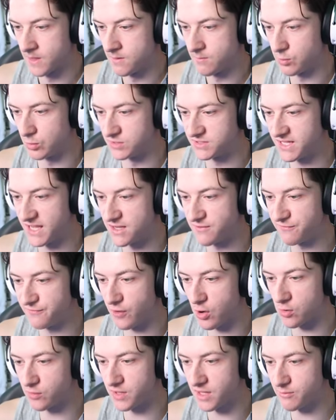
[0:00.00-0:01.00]
Boys, get
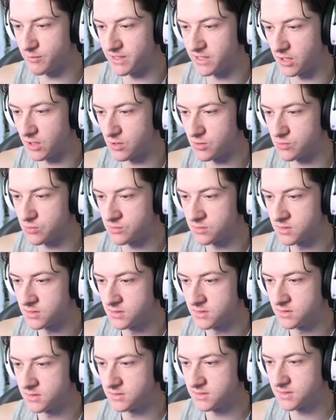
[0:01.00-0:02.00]
involved. There we go.
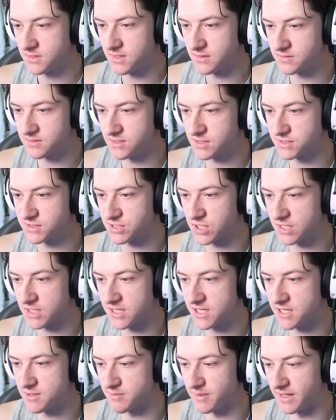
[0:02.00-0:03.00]
Get stuck
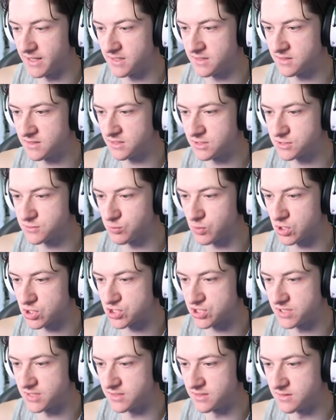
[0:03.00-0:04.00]
in, man. They're just
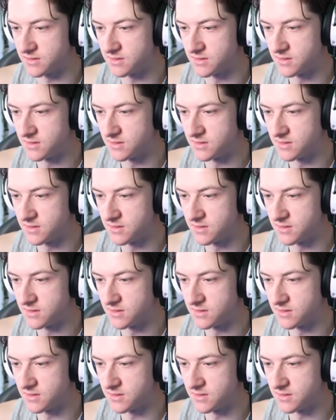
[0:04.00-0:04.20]
watching.